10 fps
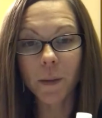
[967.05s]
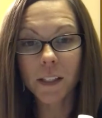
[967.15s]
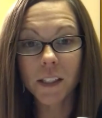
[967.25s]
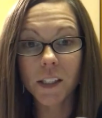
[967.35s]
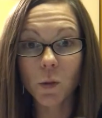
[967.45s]

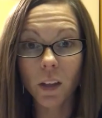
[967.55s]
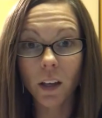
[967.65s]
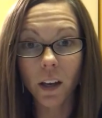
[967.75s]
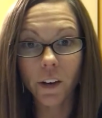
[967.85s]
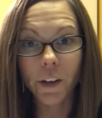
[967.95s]
mix this with a
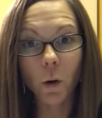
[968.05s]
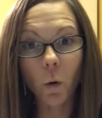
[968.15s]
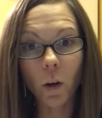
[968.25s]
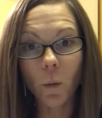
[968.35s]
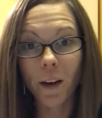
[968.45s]
carrier
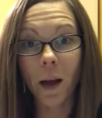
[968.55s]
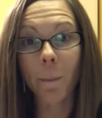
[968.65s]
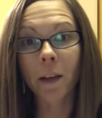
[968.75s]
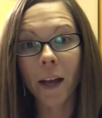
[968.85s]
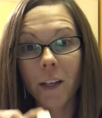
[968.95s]
oil when I
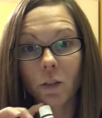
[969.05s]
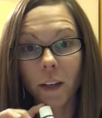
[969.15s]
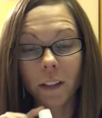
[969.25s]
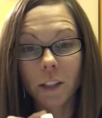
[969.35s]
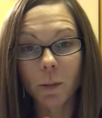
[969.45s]
apply it
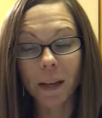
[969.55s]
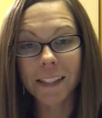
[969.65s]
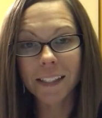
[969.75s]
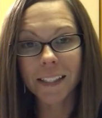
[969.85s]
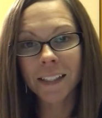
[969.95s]
directly to my
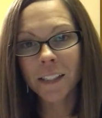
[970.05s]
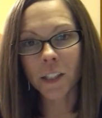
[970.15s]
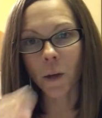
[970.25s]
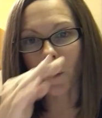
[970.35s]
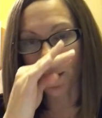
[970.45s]
skin,
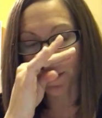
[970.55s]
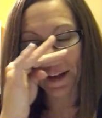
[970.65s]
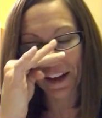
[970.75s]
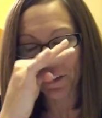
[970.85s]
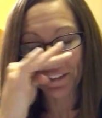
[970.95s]
so I
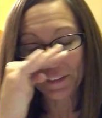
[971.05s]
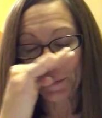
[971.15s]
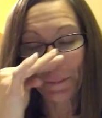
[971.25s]
might have